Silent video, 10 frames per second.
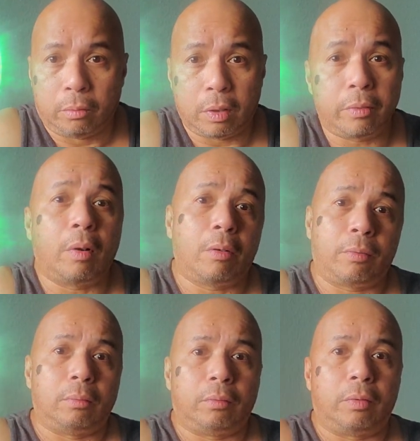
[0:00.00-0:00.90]
First of
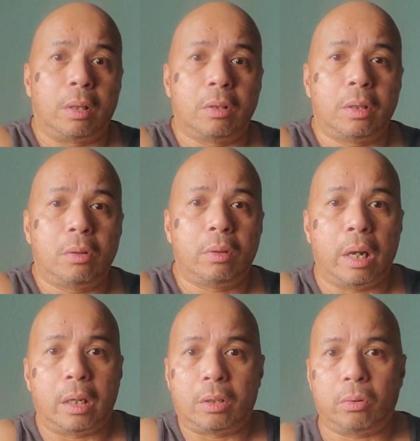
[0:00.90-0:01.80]
all, for those of you
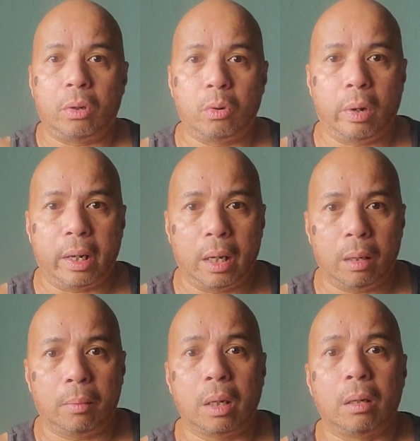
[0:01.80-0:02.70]
that don't know who I
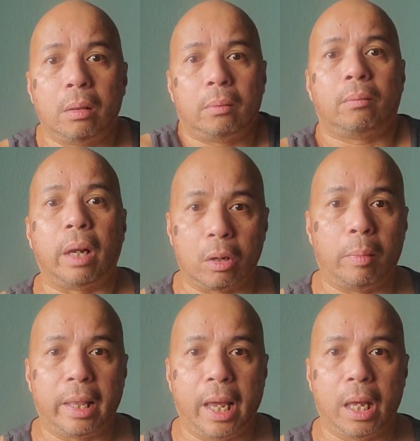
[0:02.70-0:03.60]
am, I go
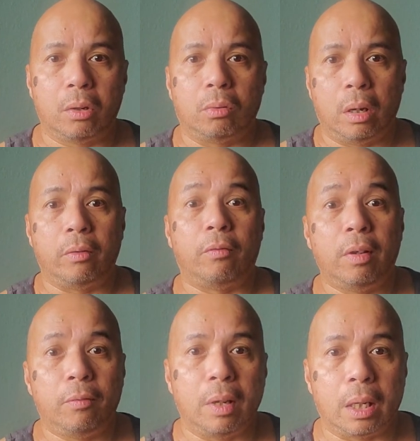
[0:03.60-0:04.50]
by the handle of
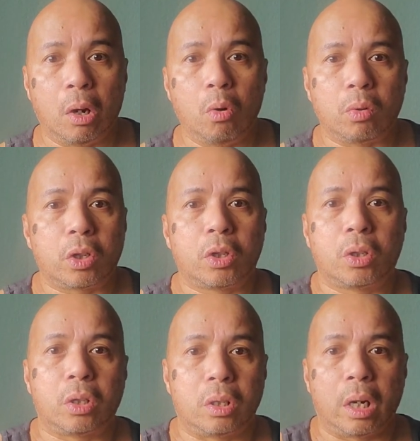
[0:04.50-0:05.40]
VFit
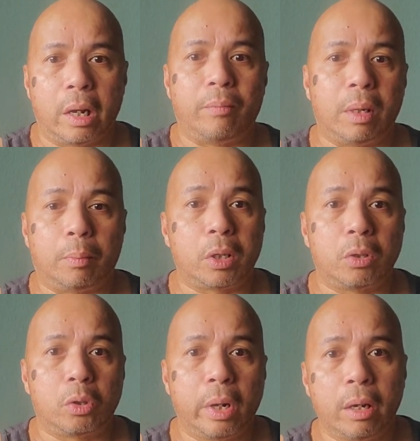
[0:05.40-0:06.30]
Coach. I've been a
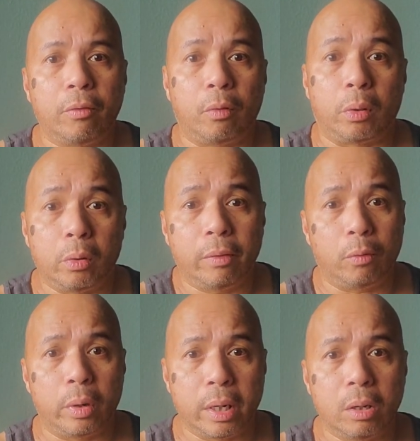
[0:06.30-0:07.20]
personal trainer for
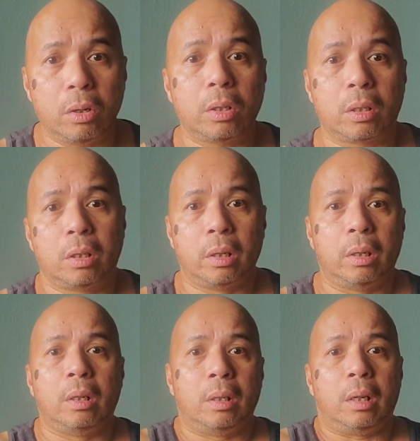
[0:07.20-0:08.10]
34 years.
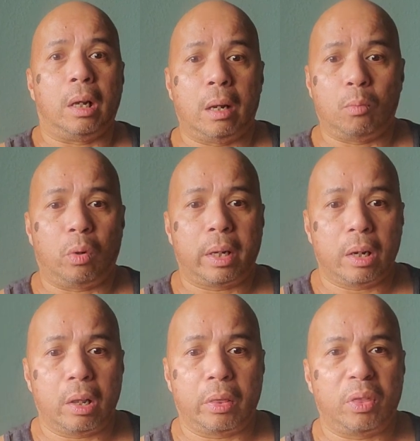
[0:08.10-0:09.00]
I'm working
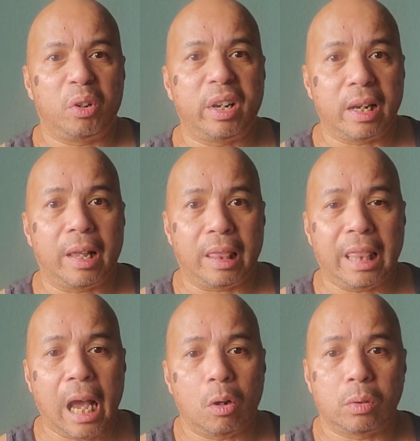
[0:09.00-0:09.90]
on
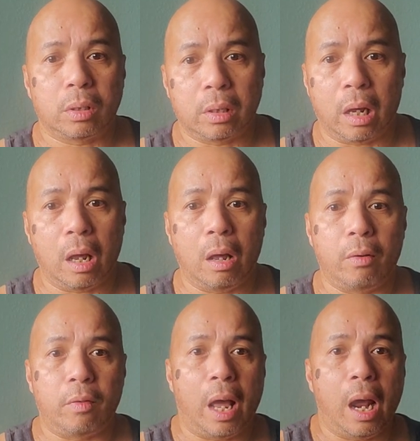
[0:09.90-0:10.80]
39,000
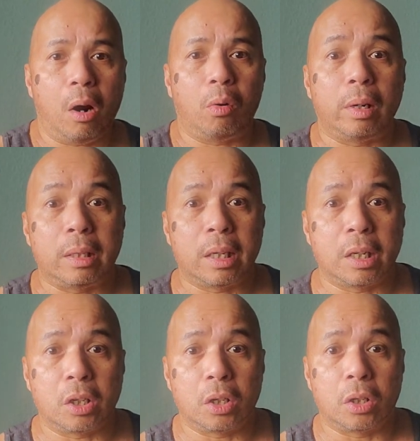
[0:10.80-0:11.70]
of hourly
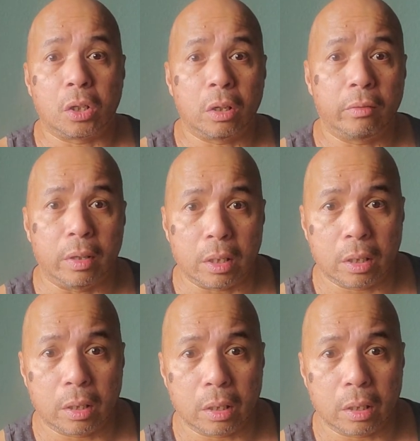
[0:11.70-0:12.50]
sessions serviced.